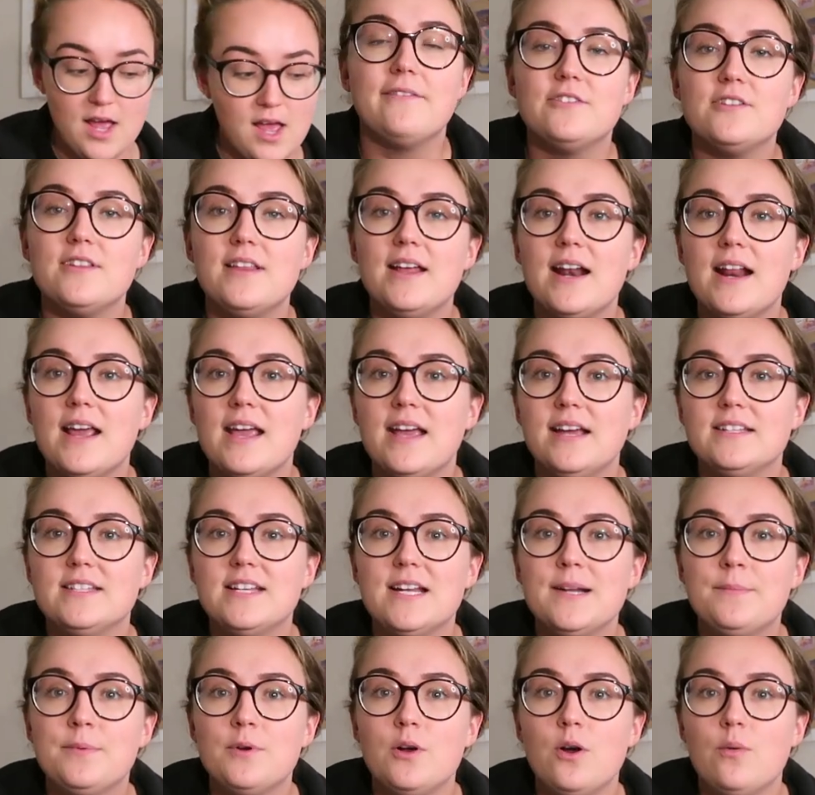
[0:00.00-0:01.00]
After that I
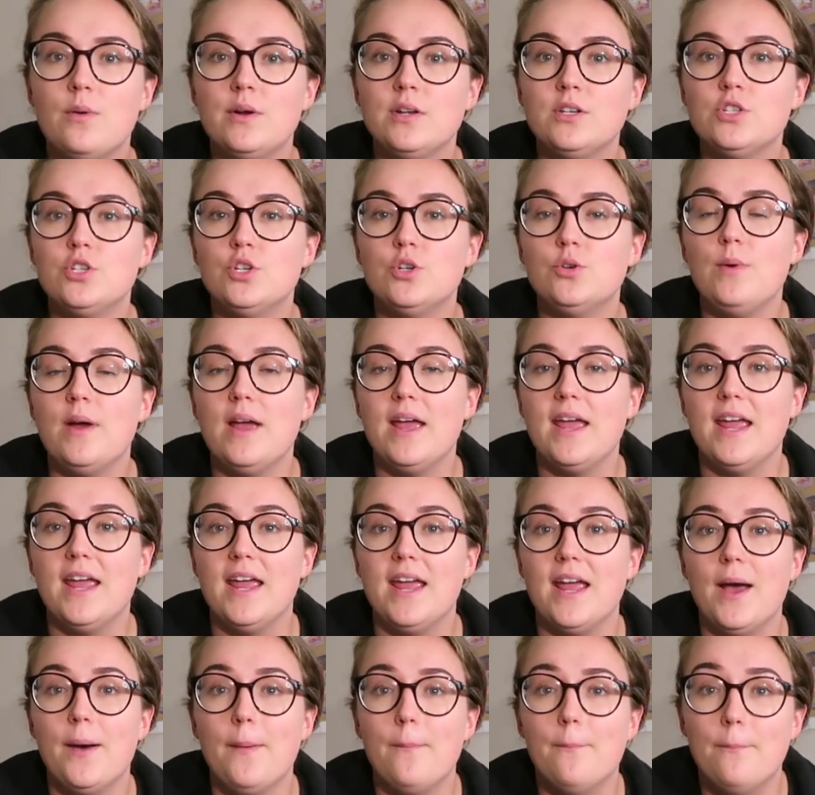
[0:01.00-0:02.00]
ended up going to
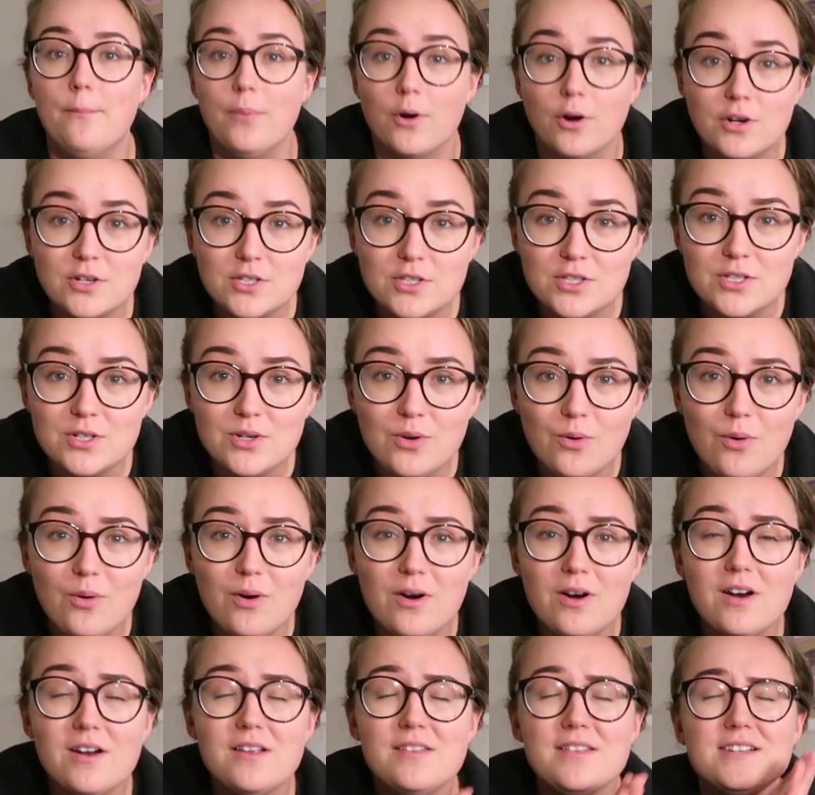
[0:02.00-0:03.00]
a bookstore,